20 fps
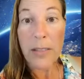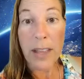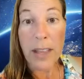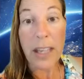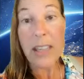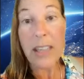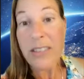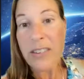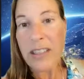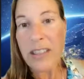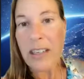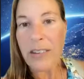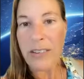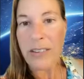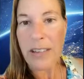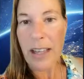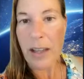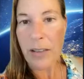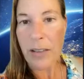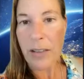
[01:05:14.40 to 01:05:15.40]
that sees
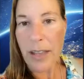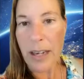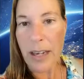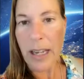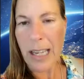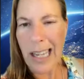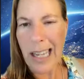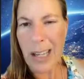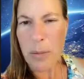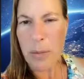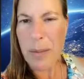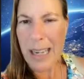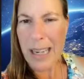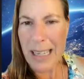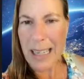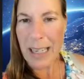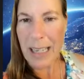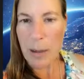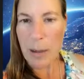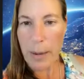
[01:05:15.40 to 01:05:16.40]
it, that it could make
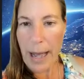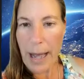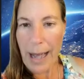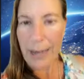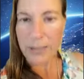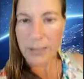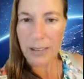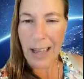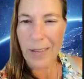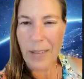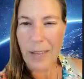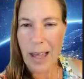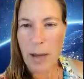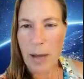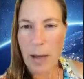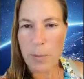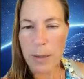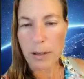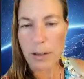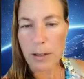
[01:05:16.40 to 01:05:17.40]
an impact on
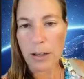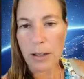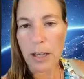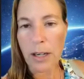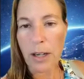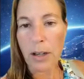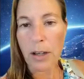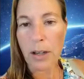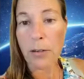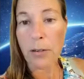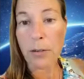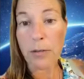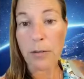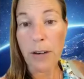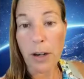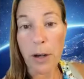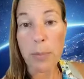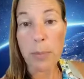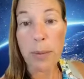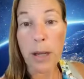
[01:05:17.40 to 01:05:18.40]
them in a in a
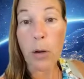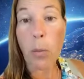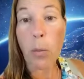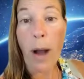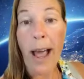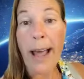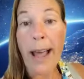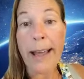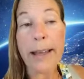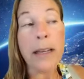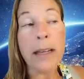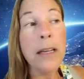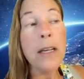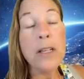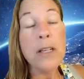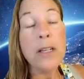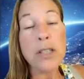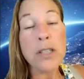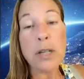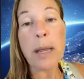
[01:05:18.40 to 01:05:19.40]
very big way
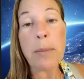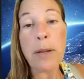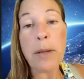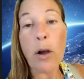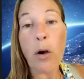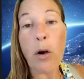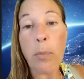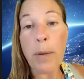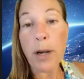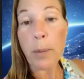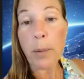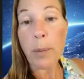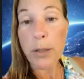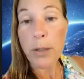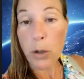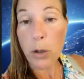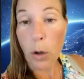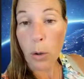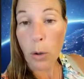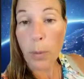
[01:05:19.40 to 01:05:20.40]
to maybe open up a
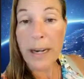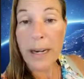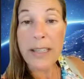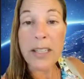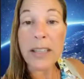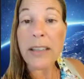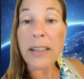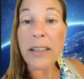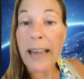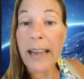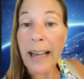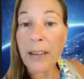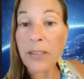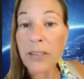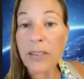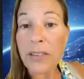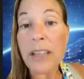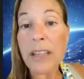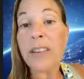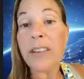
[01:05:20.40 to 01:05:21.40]
doorway to the
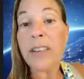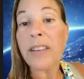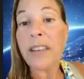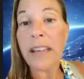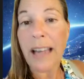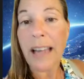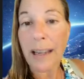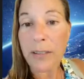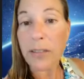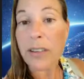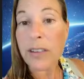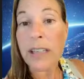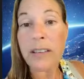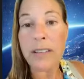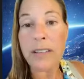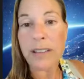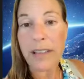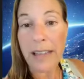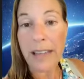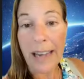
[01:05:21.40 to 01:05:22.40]
next thing, to the next thing,
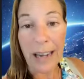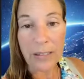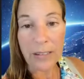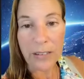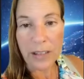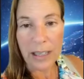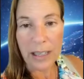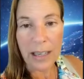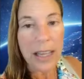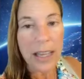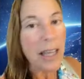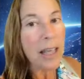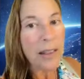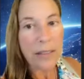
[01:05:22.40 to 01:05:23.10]
to the next thing.